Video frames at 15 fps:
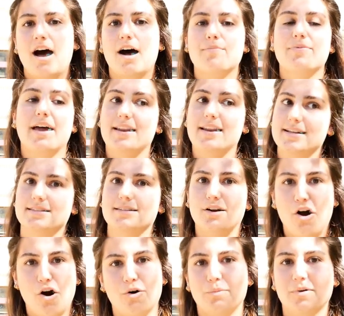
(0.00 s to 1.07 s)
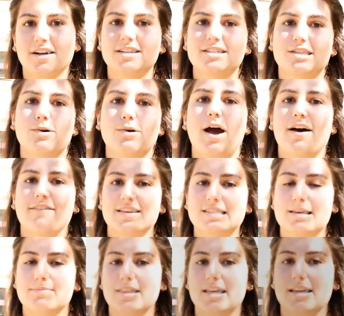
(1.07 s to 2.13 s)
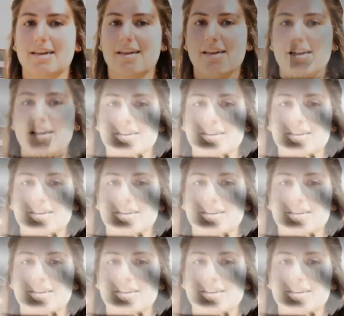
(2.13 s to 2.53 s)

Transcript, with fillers: um, that isn't homework. So having something